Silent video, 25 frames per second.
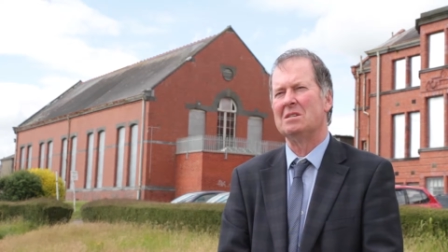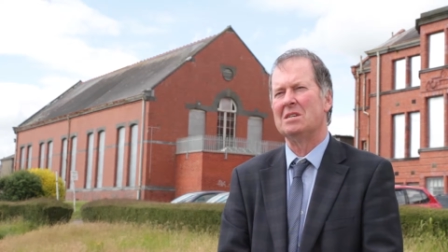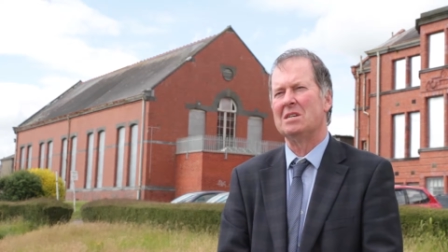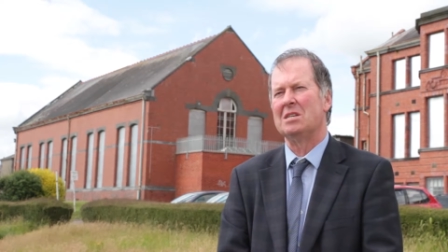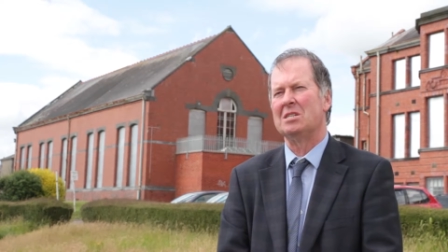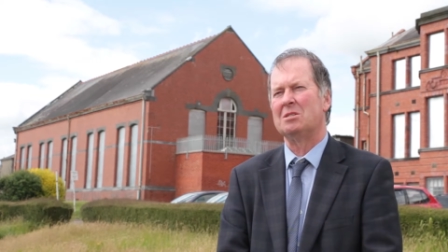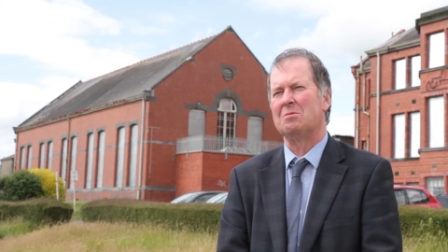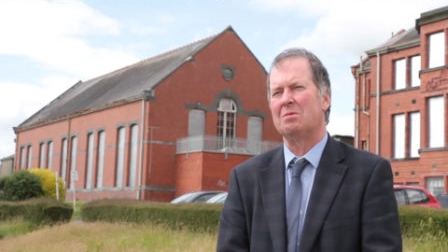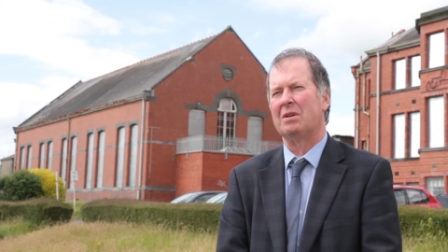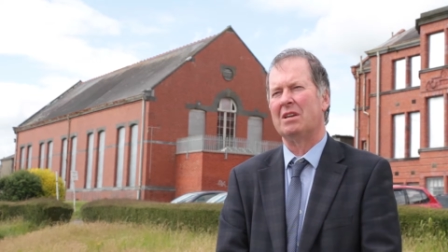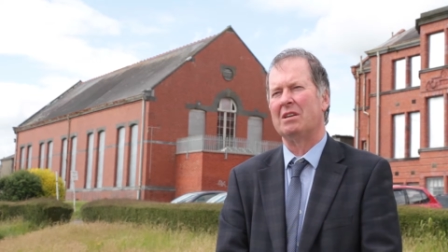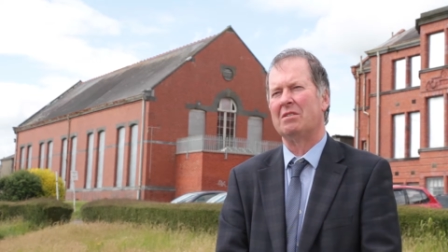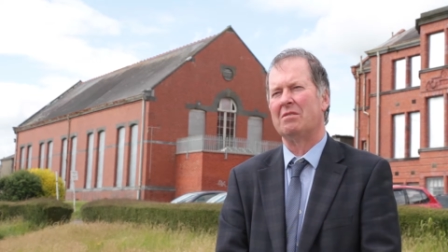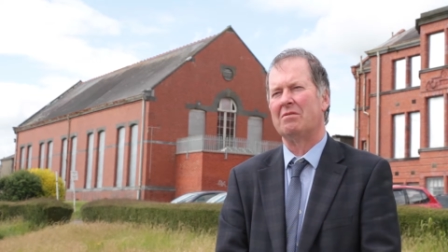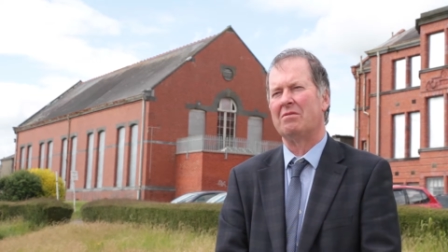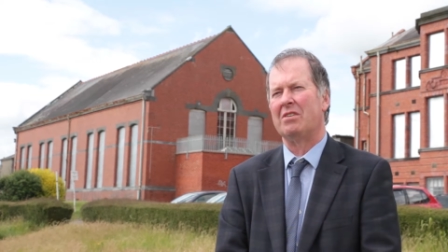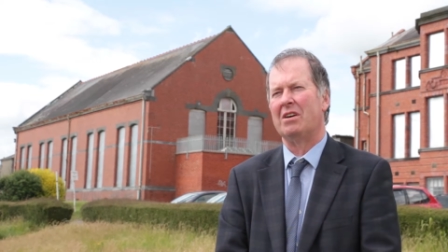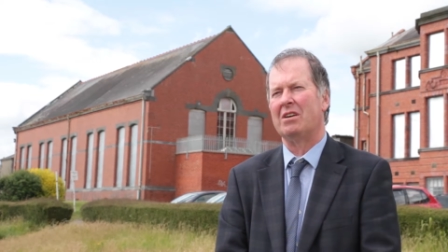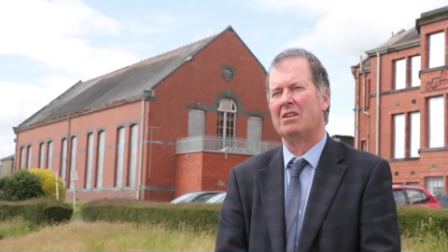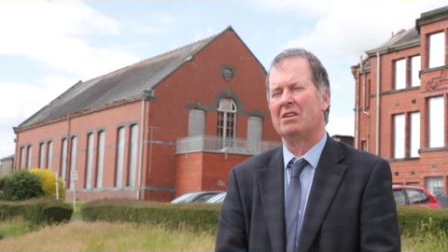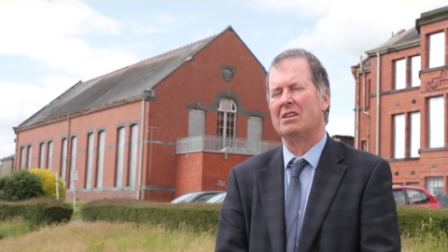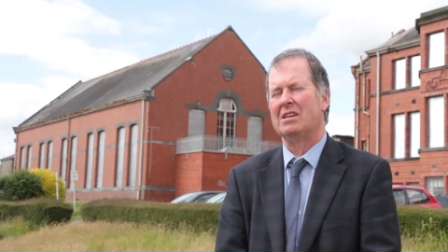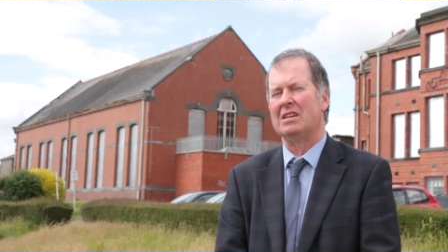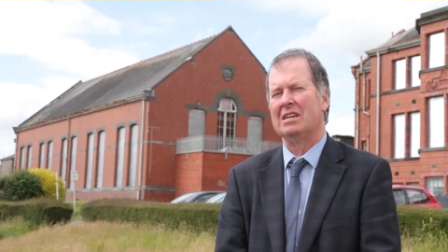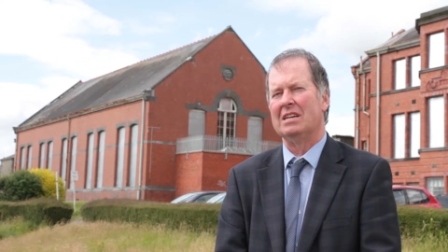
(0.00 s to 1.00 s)
It's been, a,
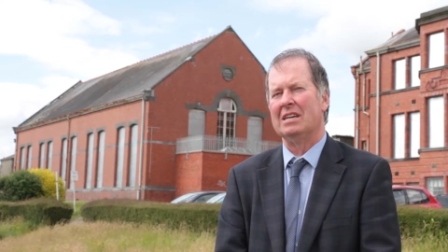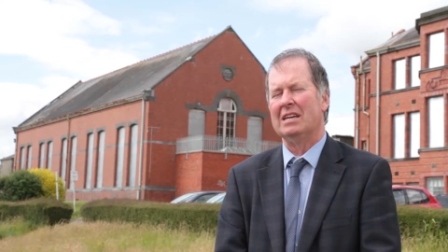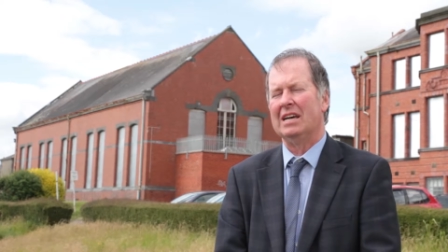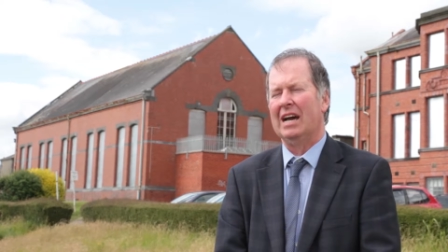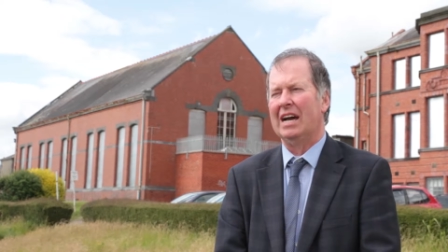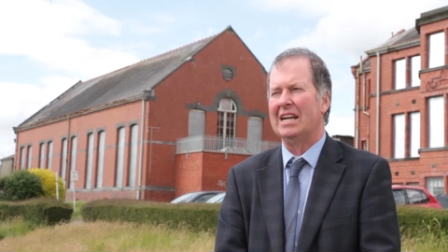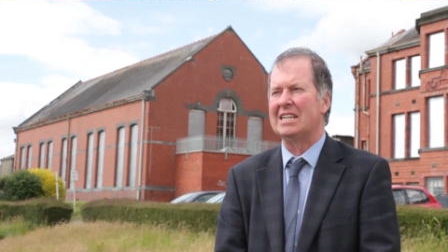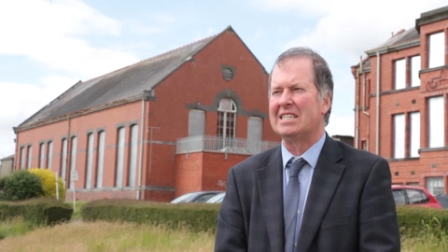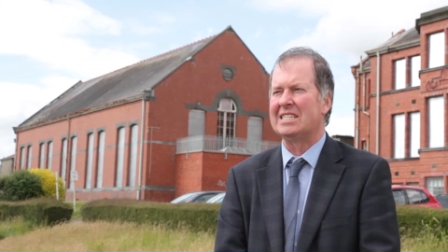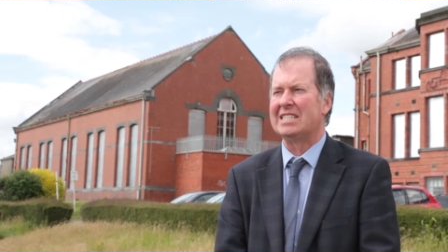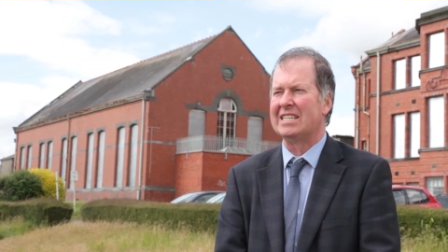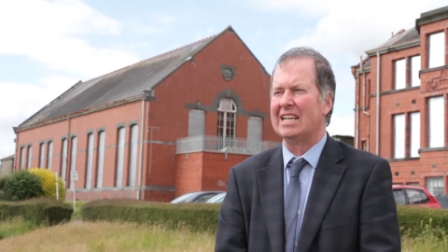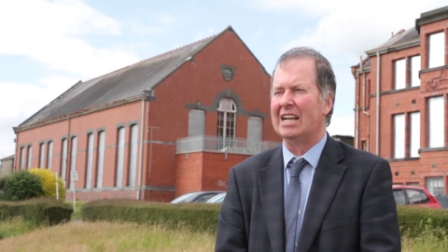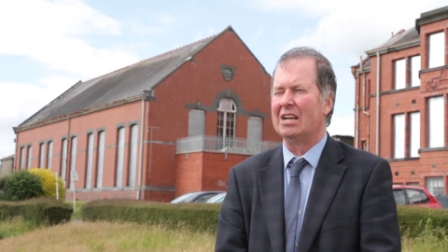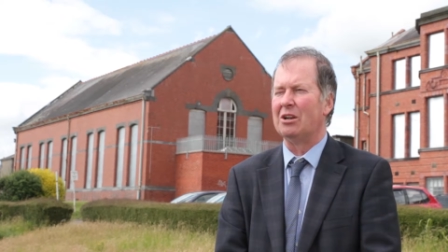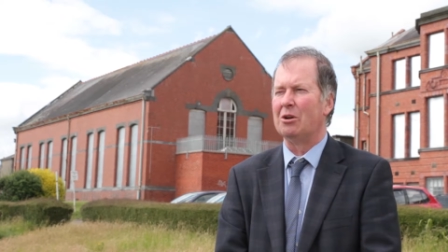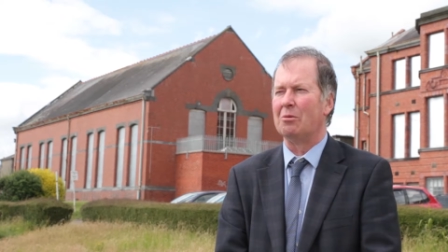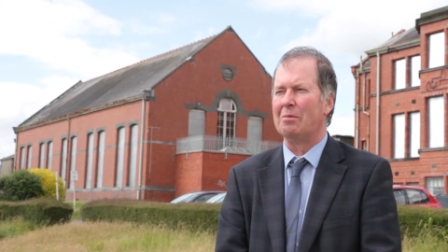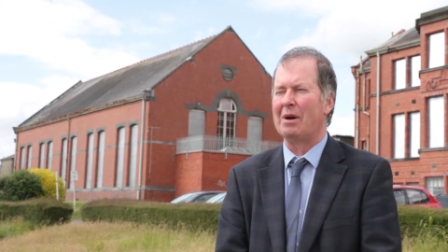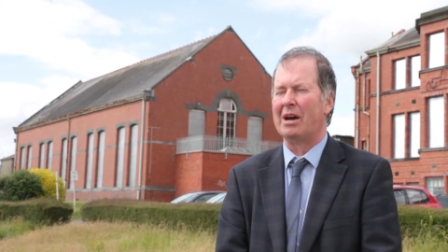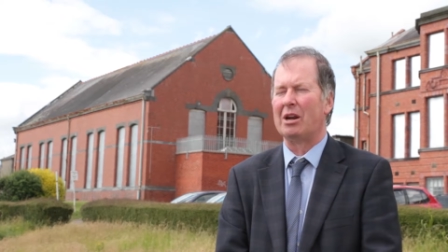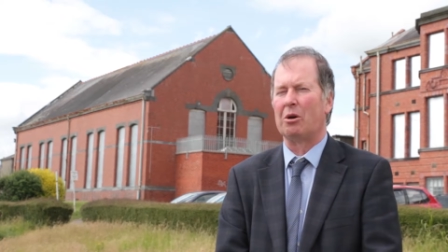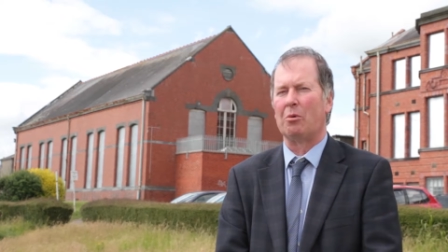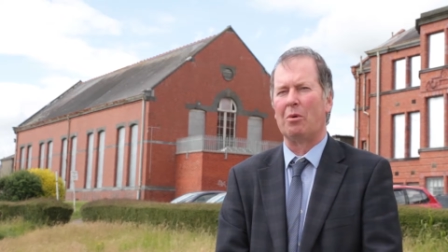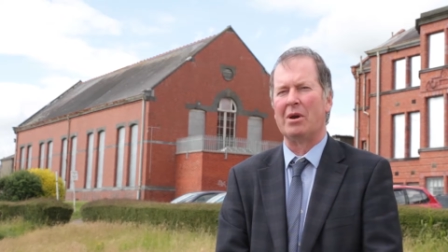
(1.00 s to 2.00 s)
and still, no
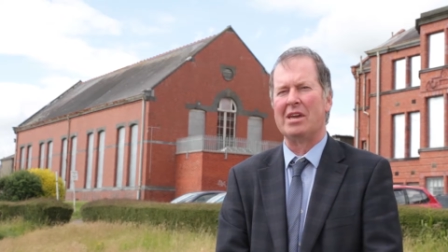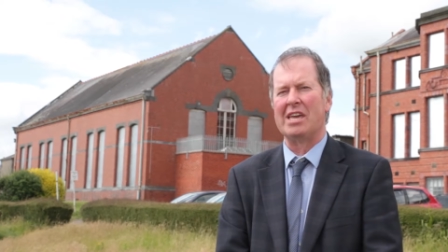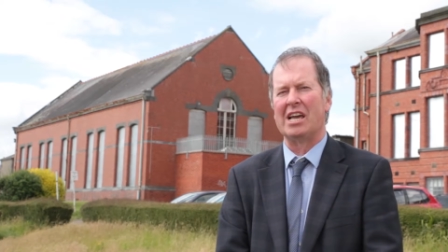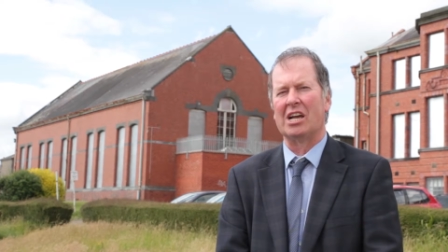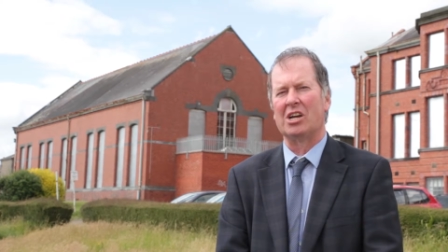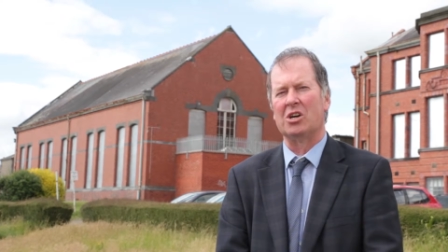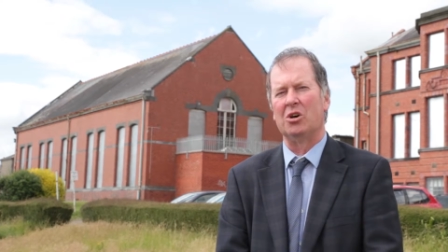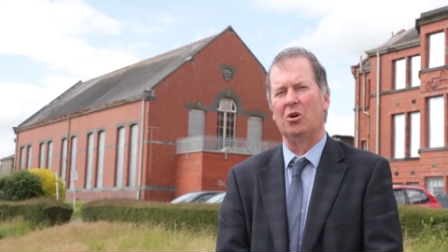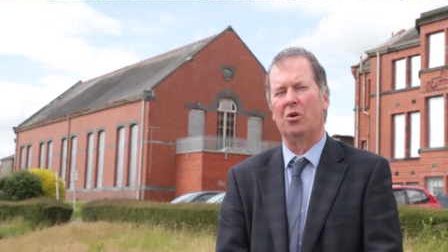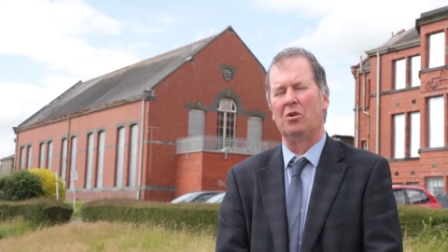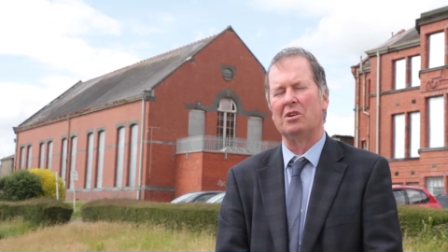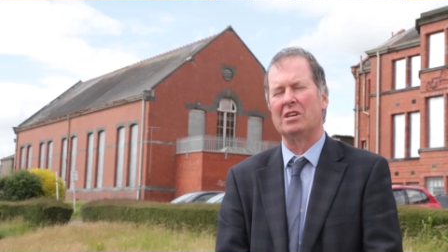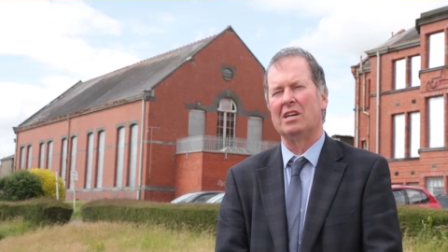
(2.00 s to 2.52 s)
matter where you go,